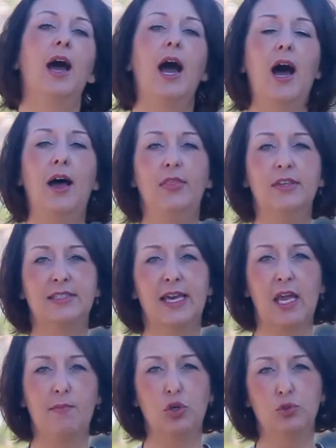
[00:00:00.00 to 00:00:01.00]
The
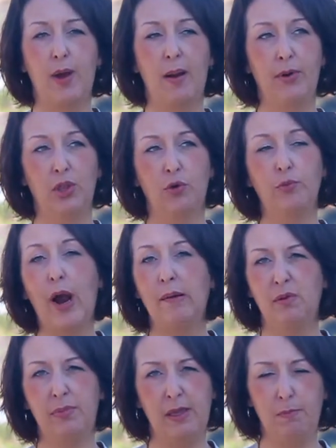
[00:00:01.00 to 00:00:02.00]
second most popular would
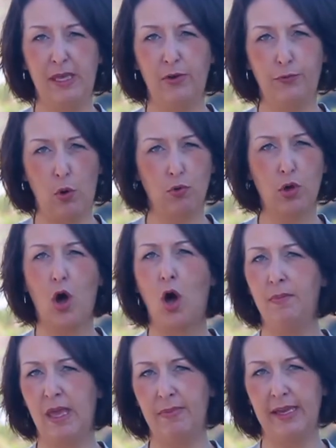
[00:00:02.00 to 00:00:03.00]
probably be a phone call,
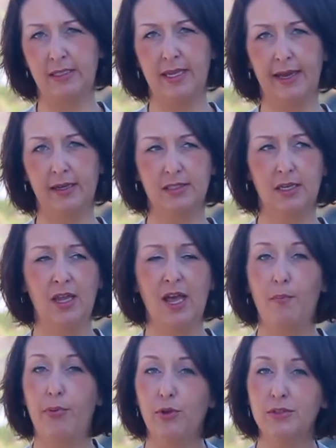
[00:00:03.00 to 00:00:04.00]
maybe a text.
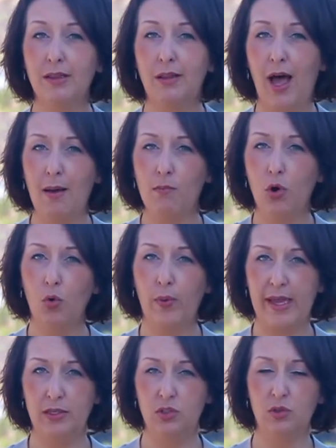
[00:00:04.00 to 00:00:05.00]
But there's a lot more
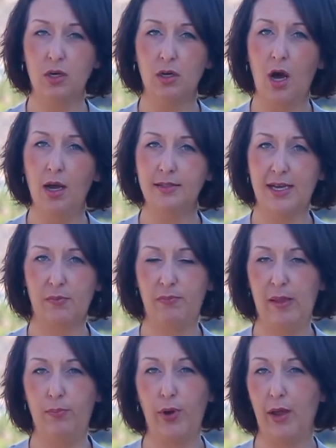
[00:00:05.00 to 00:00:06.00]
ways you can contact
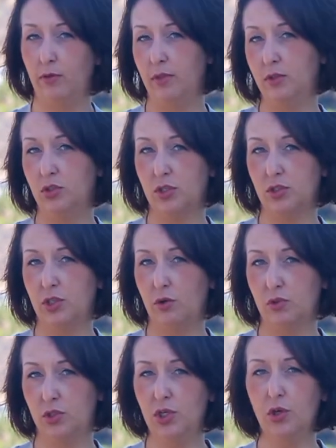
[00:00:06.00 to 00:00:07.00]
people other than just
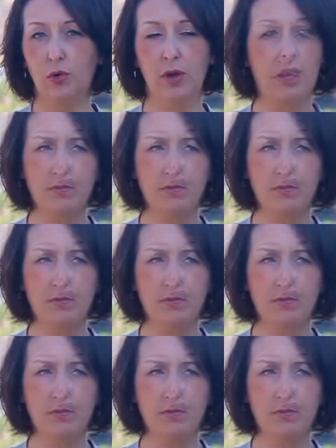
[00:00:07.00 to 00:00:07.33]
those 2.